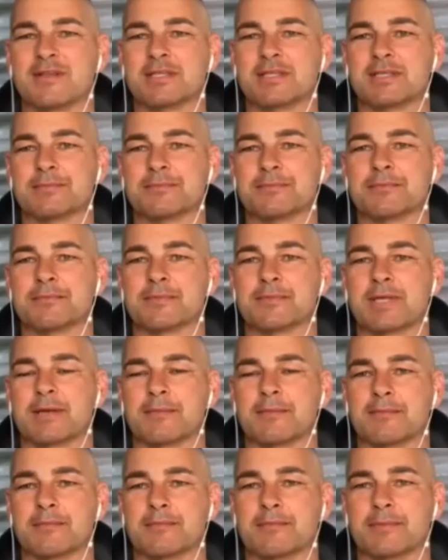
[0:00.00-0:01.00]

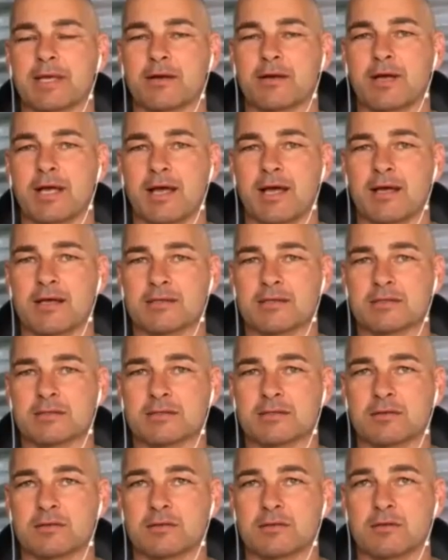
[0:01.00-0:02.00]
Can I
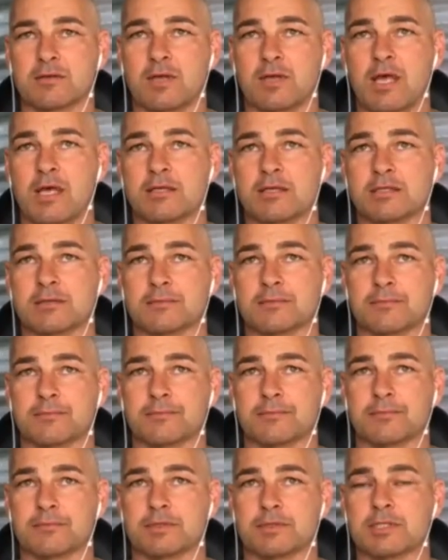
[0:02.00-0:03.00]
ask,
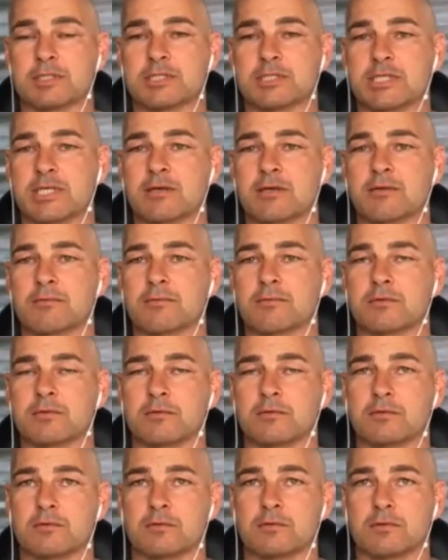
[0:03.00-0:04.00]
did she
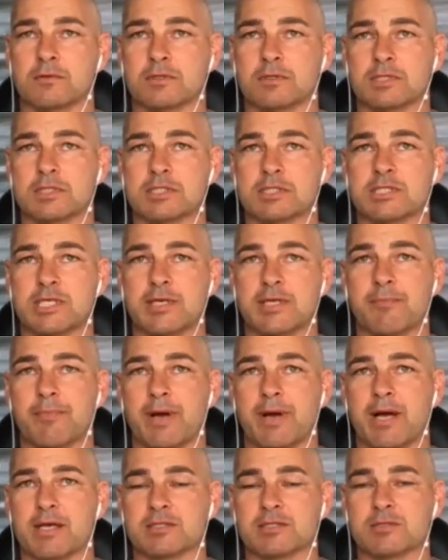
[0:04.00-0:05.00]

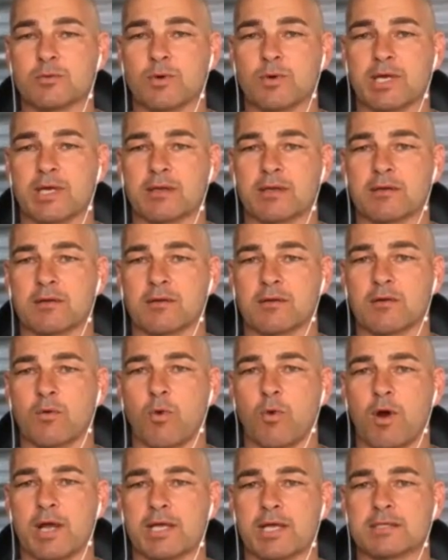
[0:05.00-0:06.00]
pass away
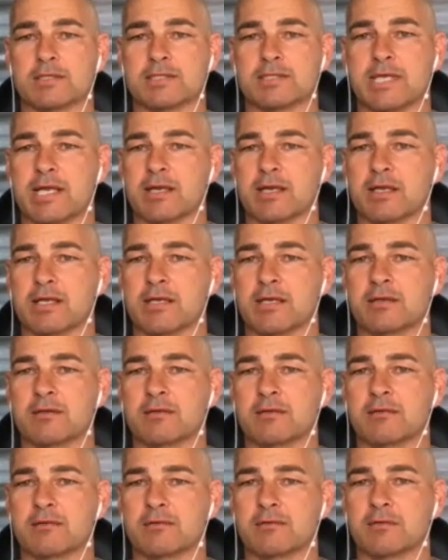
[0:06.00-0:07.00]
quite contently,
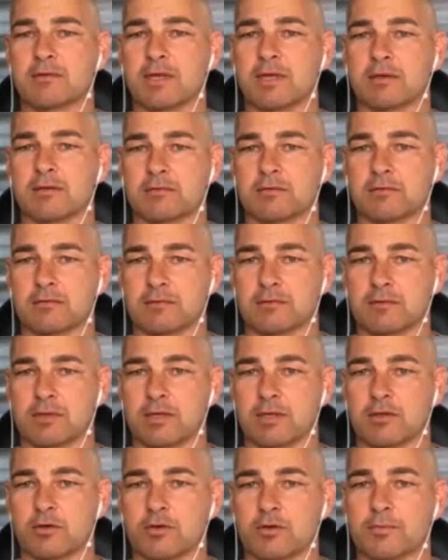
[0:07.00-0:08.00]

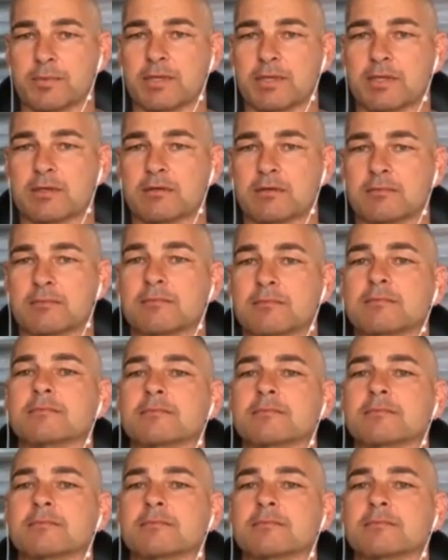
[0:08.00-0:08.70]
in your opinion?